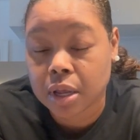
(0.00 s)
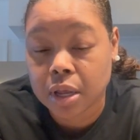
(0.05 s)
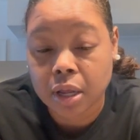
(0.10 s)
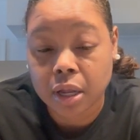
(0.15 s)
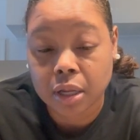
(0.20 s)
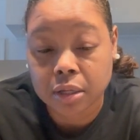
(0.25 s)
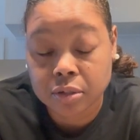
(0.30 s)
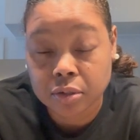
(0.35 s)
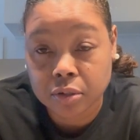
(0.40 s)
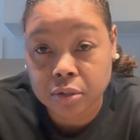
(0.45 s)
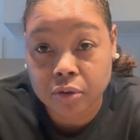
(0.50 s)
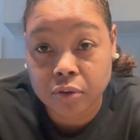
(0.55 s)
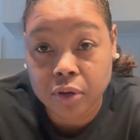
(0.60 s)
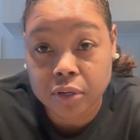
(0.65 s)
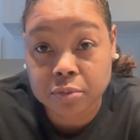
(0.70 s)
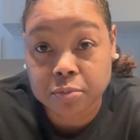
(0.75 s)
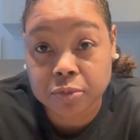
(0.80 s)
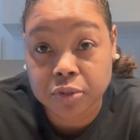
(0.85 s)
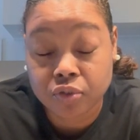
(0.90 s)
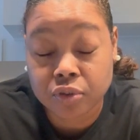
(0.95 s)
I took the
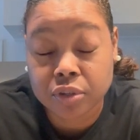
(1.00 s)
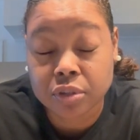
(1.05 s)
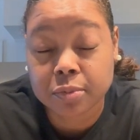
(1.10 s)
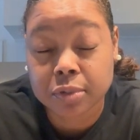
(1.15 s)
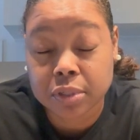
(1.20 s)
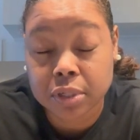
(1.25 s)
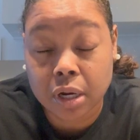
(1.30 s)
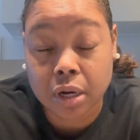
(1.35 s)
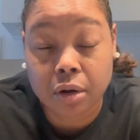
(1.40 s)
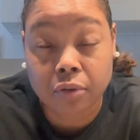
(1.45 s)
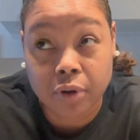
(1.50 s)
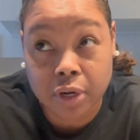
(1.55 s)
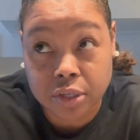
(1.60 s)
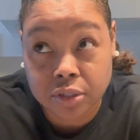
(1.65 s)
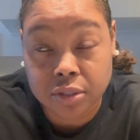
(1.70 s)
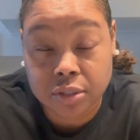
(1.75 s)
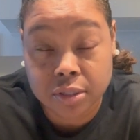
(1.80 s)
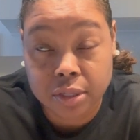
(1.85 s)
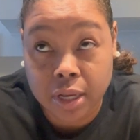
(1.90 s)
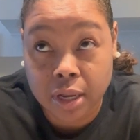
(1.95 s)
Christmas
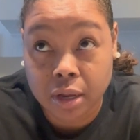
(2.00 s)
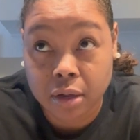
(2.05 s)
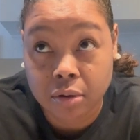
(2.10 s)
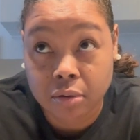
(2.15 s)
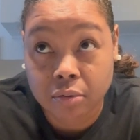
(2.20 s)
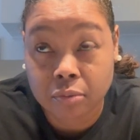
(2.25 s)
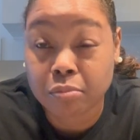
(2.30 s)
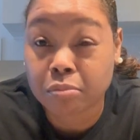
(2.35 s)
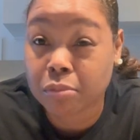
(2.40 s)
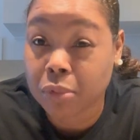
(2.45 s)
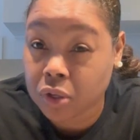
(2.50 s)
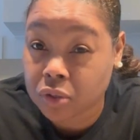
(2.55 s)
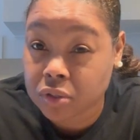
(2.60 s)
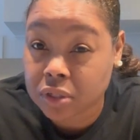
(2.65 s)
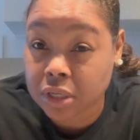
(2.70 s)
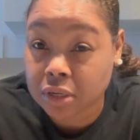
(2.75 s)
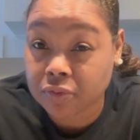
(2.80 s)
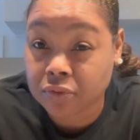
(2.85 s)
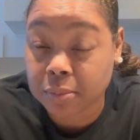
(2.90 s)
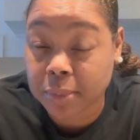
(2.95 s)
decorations down
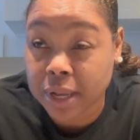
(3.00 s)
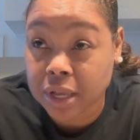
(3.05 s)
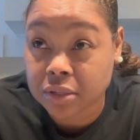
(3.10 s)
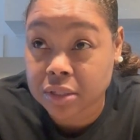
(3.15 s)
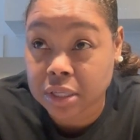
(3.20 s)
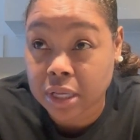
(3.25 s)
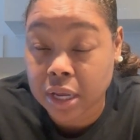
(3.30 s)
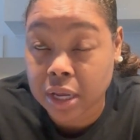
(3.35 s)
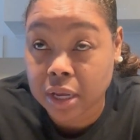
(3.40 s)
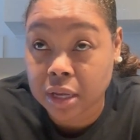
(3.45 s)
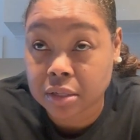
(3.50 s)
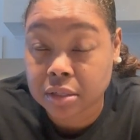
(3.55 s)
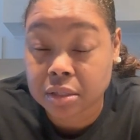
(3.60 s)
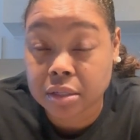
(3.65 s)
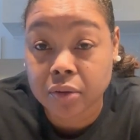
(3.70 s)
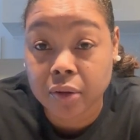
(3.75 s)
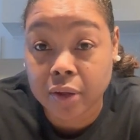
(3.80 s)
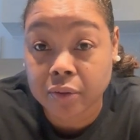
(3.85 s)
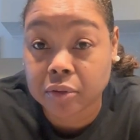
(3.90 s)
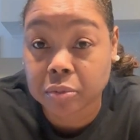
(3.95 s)
mostly from outside.
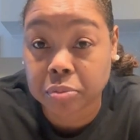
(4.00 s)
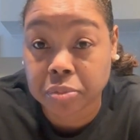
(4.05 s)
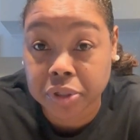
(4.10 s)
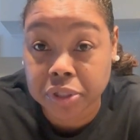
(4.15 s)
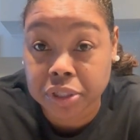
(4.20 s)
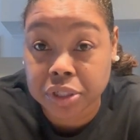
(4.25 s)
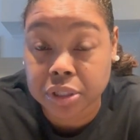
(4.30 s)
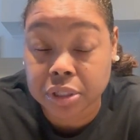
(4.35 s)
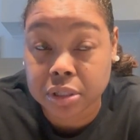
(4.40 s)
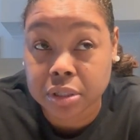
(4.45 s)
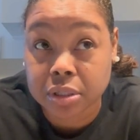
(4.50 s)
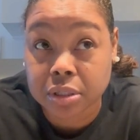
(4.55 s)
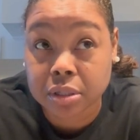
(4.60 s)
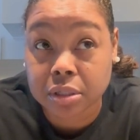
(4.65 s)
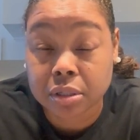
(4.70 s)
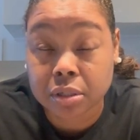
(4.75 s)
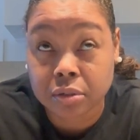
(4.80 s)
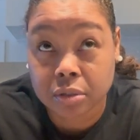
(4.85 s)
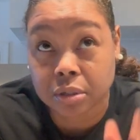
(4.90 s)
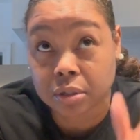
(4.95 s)
Still have the bushes,
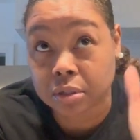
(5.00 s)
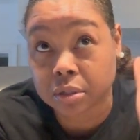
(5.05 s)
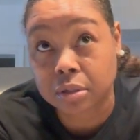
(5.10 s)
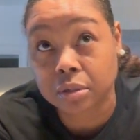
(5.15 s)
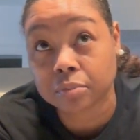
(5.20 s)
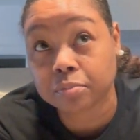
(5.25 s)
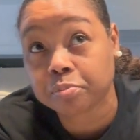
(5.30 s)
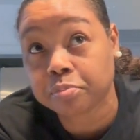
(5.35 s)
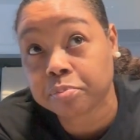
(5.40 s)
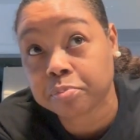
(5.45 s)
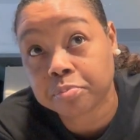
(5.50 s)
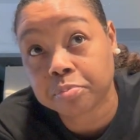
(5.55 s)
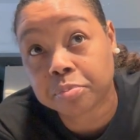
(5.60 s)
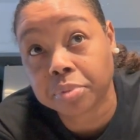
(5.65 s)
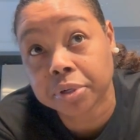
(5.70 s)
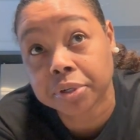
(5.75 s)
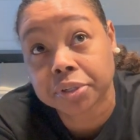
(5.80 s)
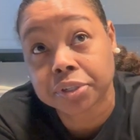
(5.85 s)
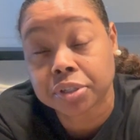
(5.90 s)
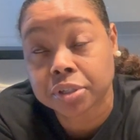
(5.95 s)
the, the
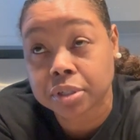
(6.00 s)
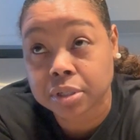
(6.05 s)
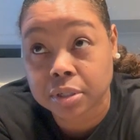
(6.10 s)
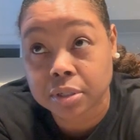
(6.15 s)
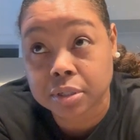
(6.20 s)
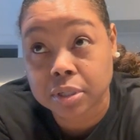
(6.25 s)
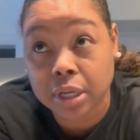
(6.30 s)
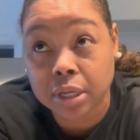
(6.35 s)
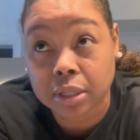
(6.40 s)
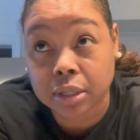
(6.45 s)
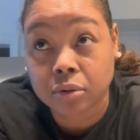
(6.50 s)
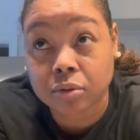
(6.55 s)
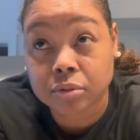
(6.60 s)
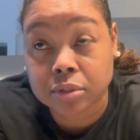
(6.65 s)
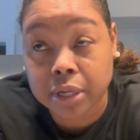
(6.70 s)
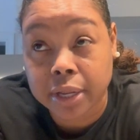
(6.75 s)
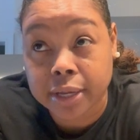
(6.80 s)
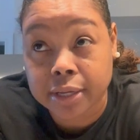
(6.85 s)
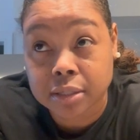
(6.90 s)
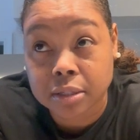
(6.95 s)
bush to take those
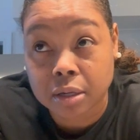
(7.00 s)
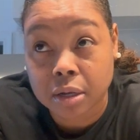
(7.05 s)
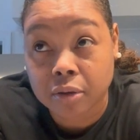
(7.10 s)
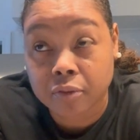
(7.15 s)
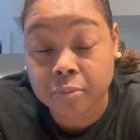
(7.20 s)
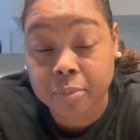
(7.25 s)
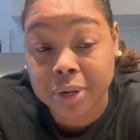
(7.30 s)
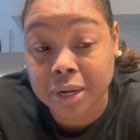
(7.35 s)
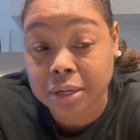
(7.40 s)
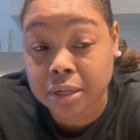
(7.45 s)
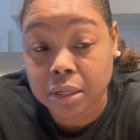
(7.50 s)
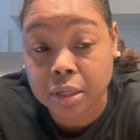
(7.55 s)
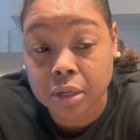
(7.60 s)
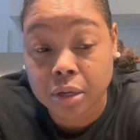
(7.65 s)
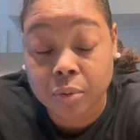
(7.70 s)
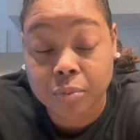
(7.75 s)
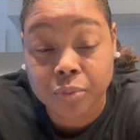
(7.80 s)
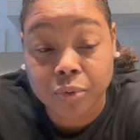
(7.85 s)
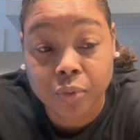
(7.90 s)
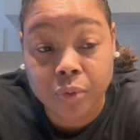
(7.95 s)
lights off, but I need
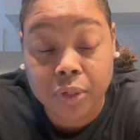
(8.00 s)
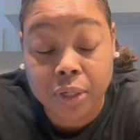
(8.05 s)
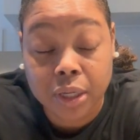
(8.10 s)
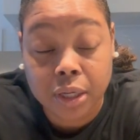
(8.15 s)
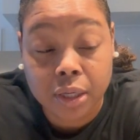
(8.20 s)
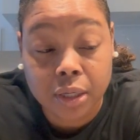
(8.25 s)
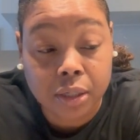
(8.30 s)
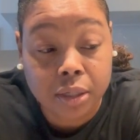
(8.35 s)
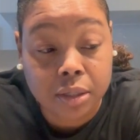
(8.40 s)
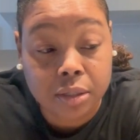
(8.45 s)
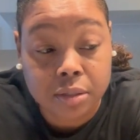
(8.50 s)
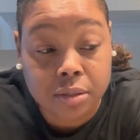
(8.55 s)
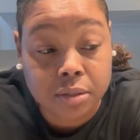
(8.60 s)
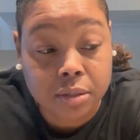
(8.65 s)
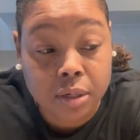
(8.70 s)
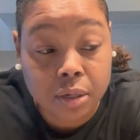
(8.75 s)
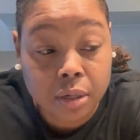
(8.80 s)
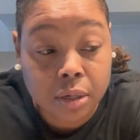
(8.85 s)
help doing that because